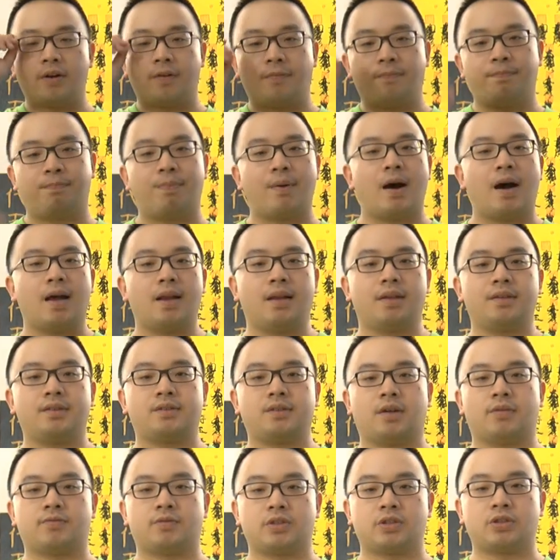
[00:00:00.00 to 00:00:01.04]
of balance
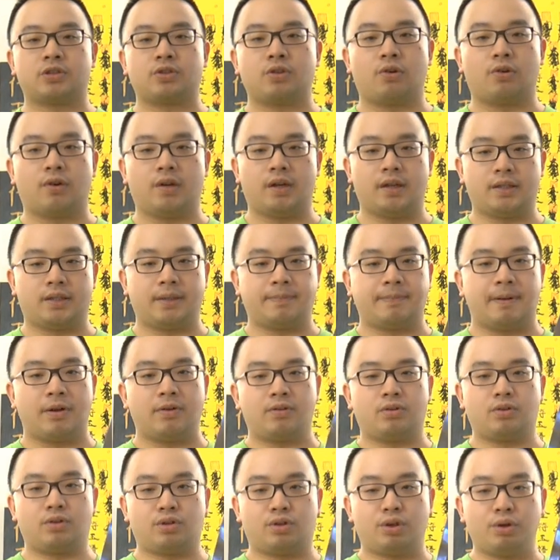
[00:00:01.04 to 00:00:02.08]
of the sword is
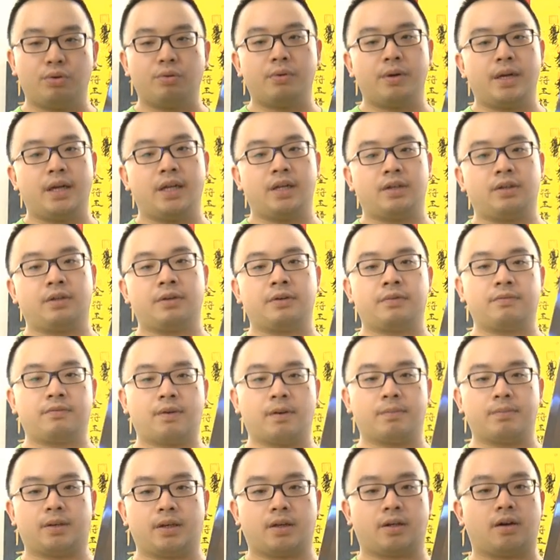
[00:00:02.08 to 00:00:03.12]
about 2 inches
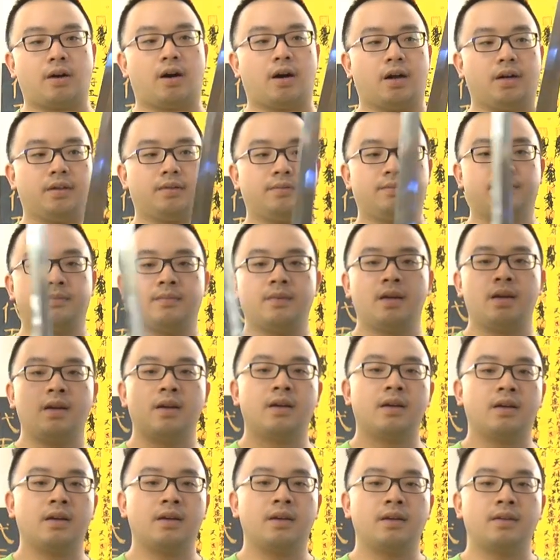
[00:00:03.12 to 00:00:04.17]
from the guard.
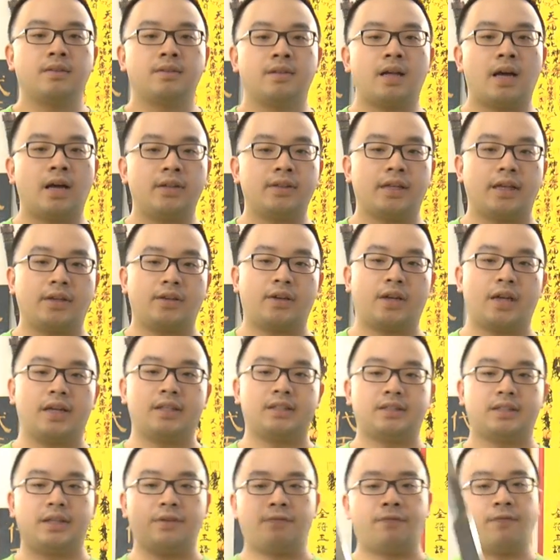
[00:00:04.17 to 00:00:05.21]
Now that you can
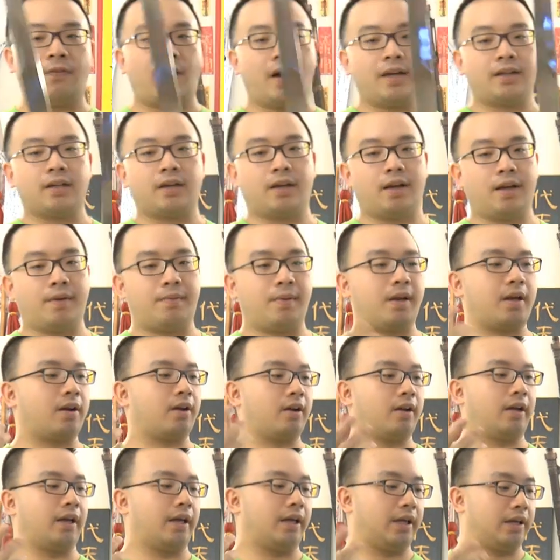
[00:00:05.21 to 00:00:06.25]
see, finally we
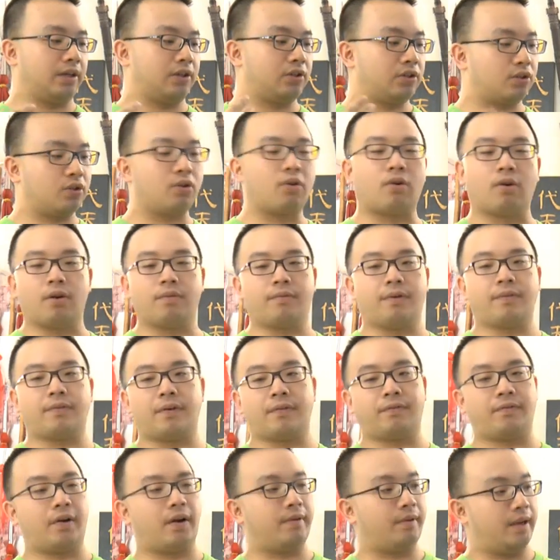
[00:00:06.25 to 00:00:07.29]
got a sword with
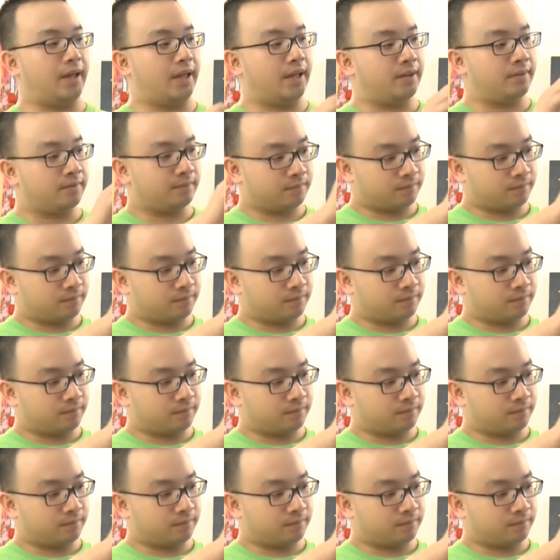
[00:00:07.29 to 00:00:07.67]
a very